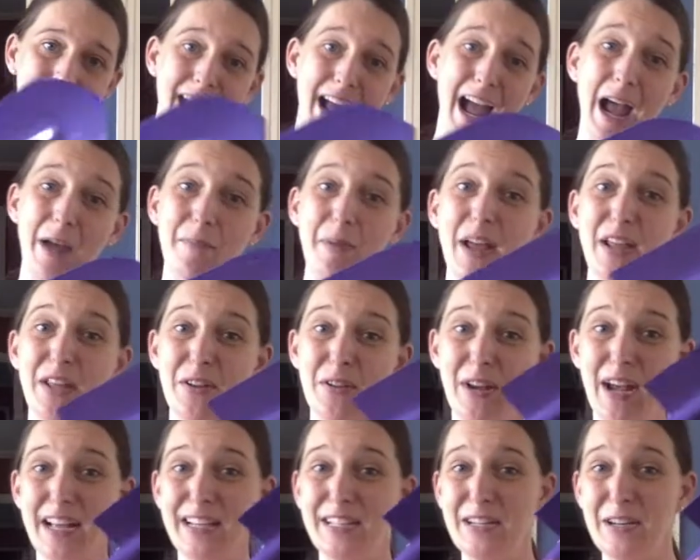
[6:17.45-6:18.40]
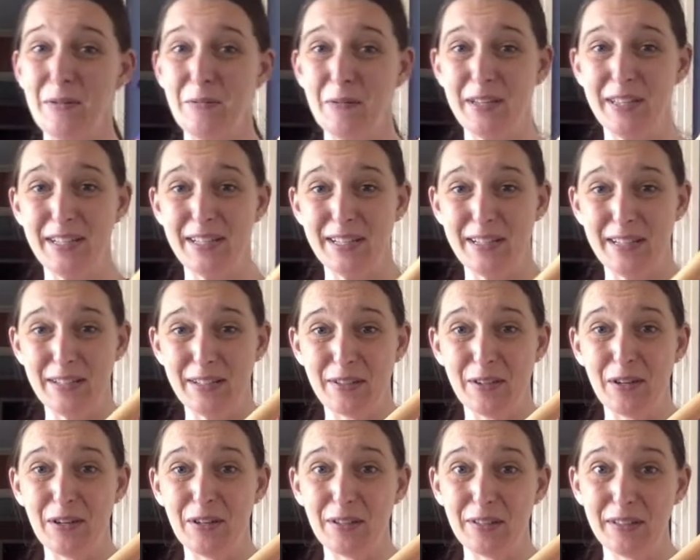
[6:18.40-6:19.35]
I bet you guys know what this is
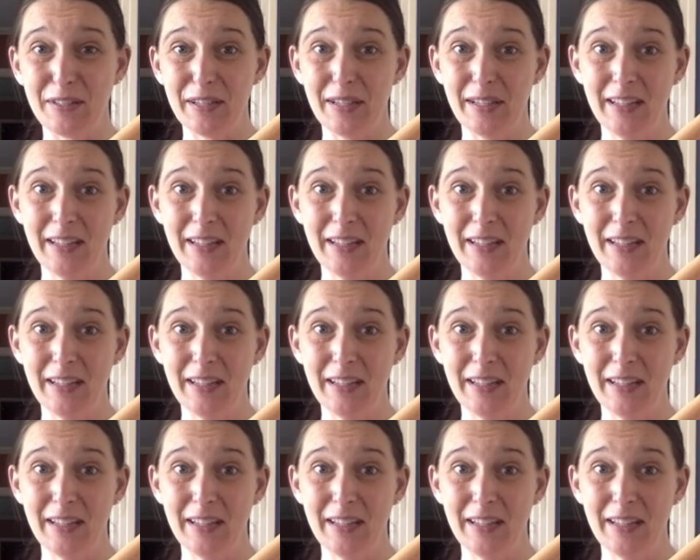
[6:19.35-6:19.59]
called.